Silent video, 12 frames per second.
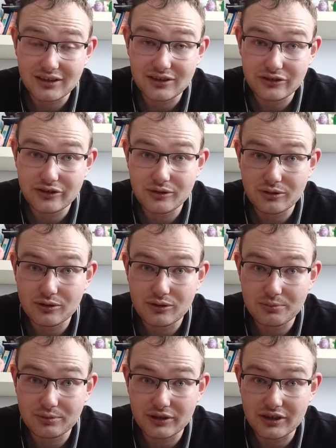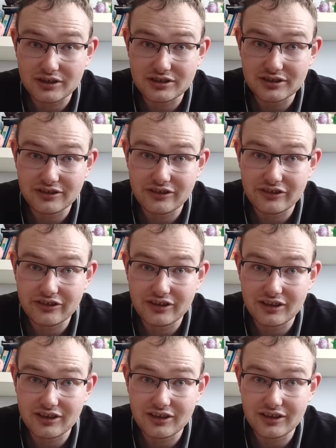Sodor Productions
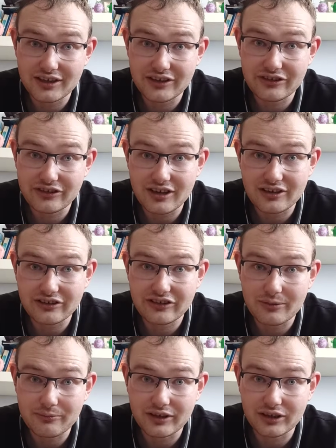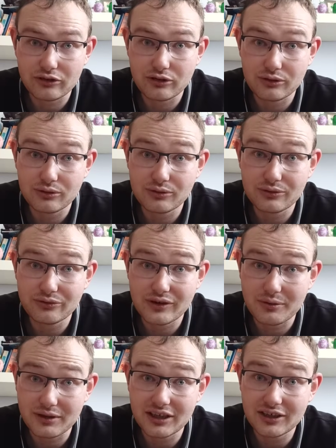has done something to
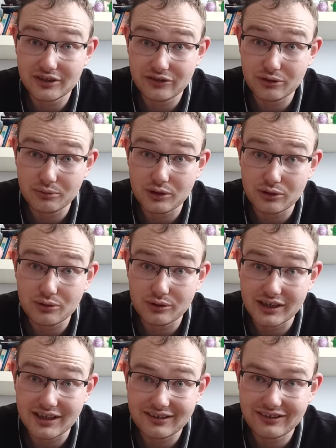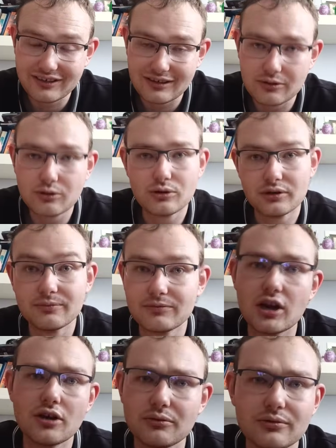annoy us. Or
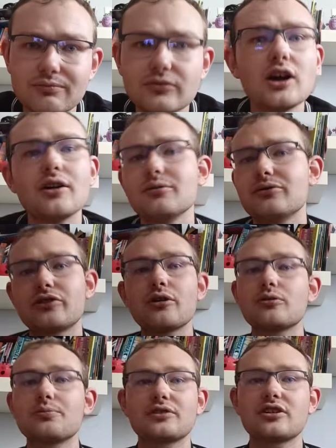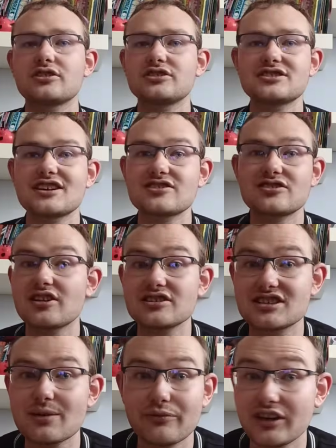no, Sodor Productions hasn't done
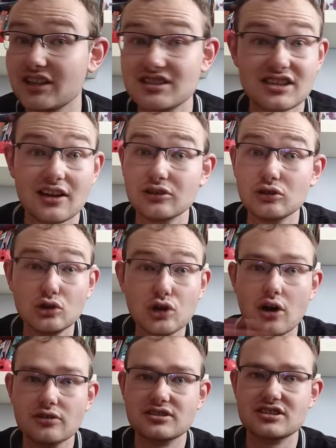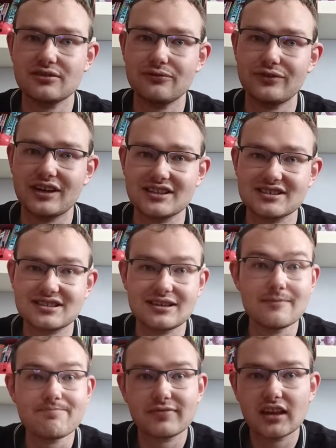something. He's done lots of things
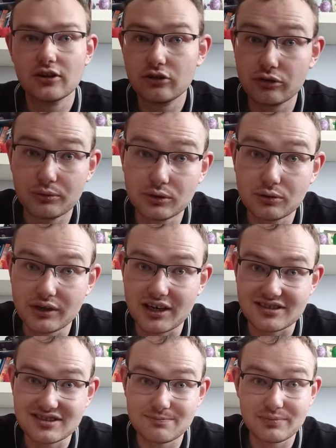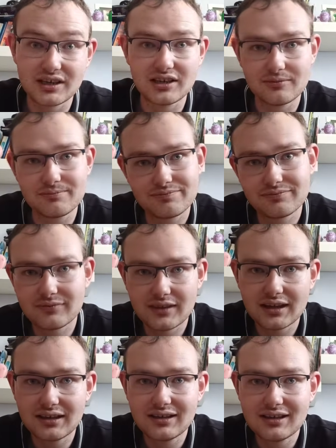to annoy us. But
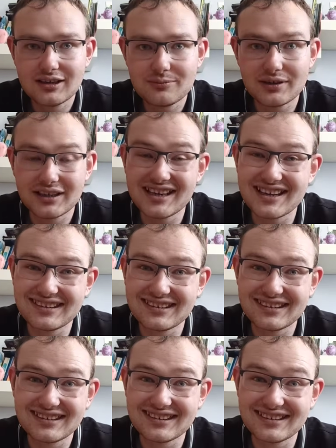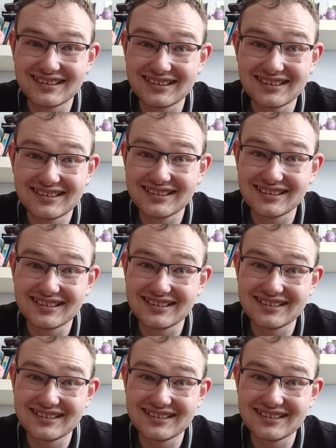yeah, Dylan,